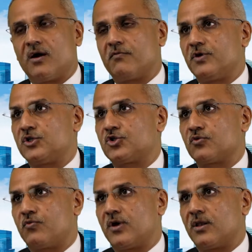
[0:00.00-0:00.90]
which
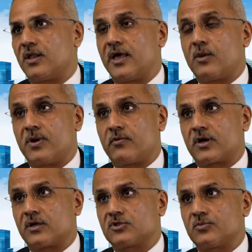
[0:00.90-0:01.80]
will help our
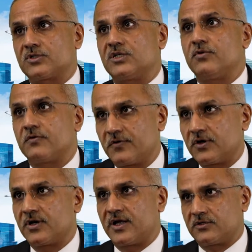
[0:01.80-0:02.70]
customers even
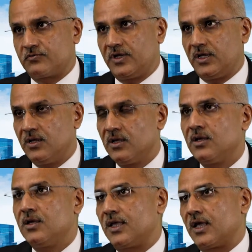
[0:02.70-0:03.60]
further as we
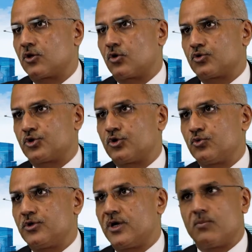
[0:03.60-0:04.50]
get closer
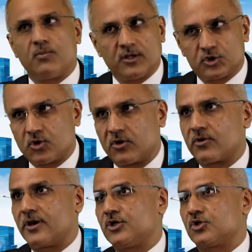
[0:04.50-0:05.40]
to them, build strong
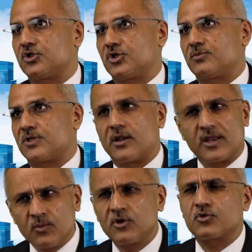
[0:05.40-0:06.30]
relationships, and are
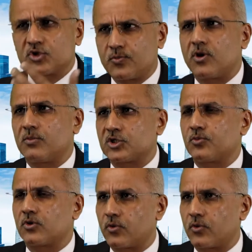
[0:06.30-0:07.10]
able to respond much more